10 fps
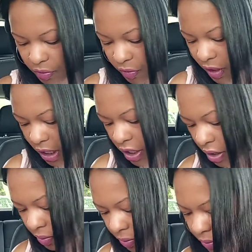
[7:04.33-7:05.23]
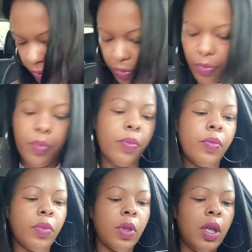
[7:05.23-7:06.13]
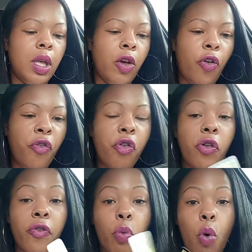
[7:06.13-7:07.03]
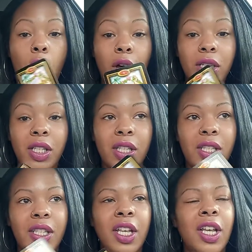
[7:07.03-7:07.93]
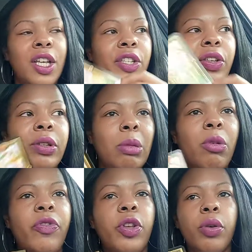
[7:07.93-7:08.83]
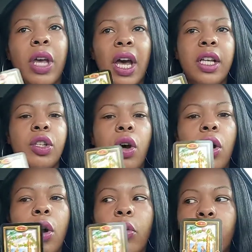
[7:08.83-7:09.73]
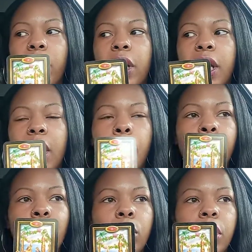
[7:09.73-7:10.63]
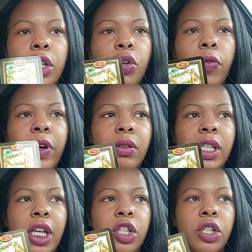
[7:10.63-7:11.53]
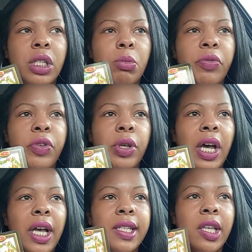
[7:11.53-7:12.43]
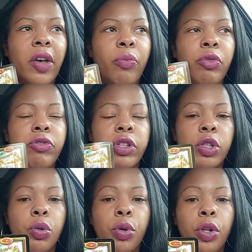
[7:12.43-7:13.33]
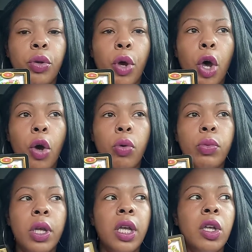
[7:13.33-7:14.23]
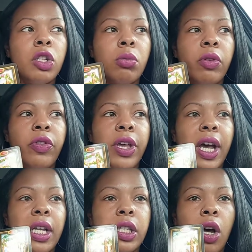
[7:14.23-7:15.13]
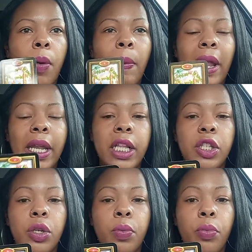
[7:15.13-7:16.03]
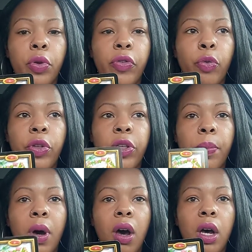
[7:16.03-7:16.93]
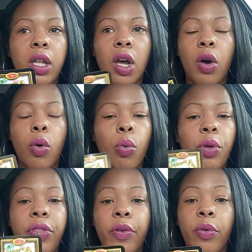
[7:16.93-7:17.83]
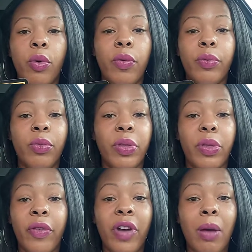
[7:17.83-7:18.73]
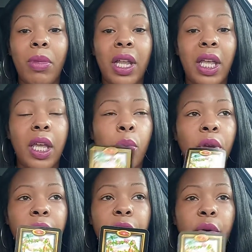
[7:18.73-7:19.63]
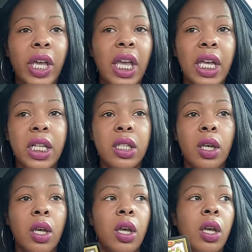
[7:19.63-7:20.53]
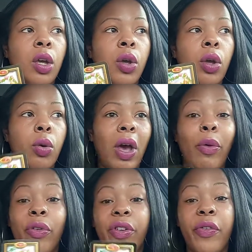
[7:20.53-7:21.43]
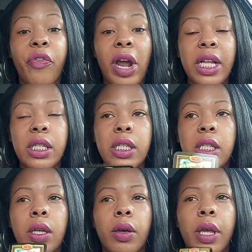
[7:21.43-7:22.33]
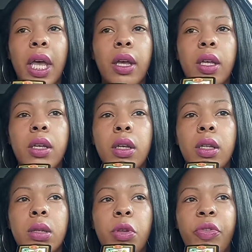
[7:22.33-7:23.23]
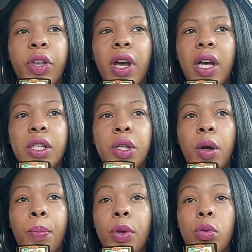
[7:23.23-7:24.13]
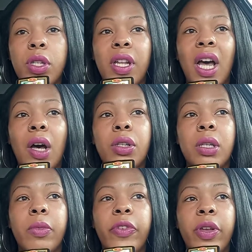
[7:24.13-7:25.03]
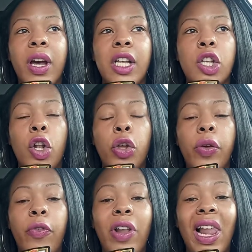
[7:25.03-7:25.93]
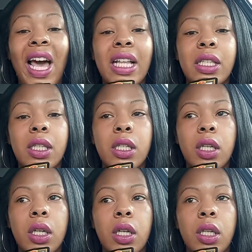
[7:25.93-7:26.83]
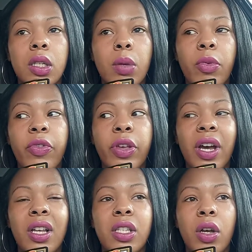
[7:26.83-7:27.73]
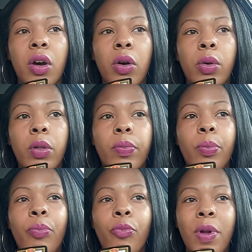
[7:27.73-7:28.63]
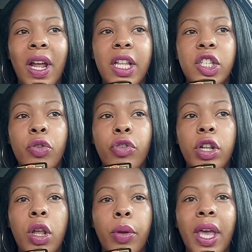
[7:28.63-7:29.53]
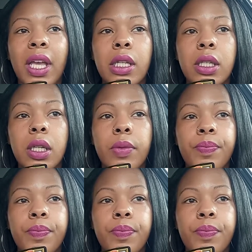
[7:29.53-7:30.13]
Thank you. Four of Wands. So some of you guys are really building your foundation. Some of you guys have moved into a new home. Some of you guys are planning to move with your partner or with your family, with your kids, with your friends, okay? Some of you guys are building a house. Some of you guys are looking for land. Some of you guys are planning to relocate.